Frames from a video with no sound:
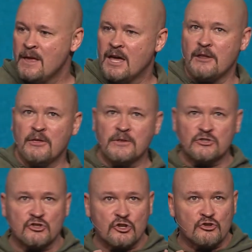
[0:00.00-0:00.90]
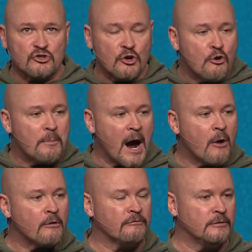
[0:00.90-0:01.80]
And I think that's just so
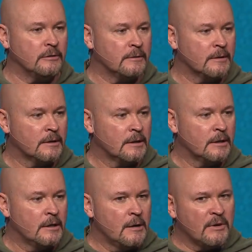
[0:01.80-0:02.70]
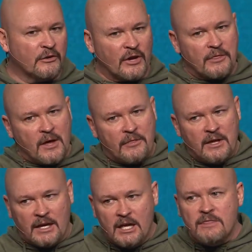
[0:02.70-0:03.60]
powerful. Because I
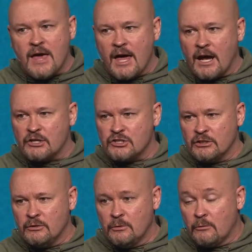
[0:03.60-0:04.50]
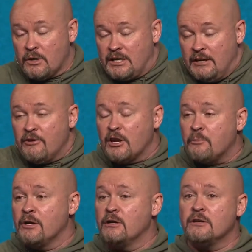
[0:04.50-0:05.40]
think in that, actually, we're given a
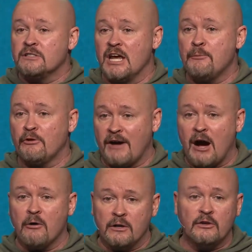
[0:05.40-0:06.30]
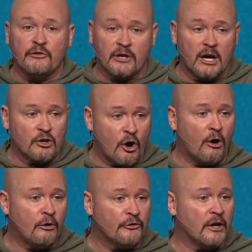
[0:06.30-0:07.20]
pretty good example of how it is that God
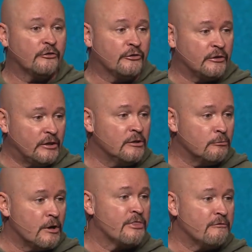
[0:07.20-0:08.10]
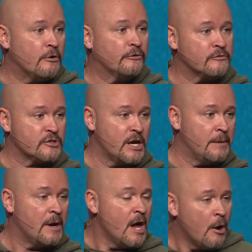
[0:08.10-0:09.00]
calls us to deal with the voice of
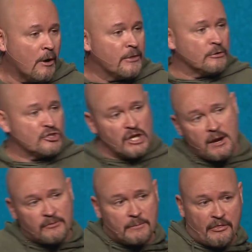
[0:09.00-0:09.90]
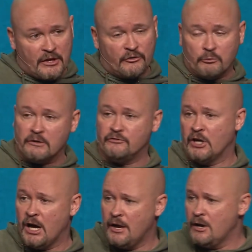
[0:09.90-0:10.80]
shame. Whether it's shame from the things that we've
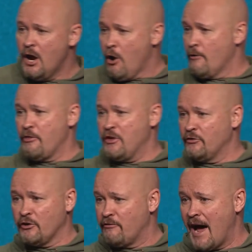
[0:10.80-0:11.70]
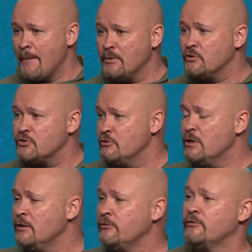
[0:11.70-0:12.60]
done or the things that have happened to
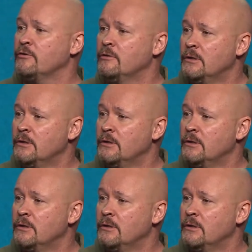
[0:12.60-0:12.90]
us,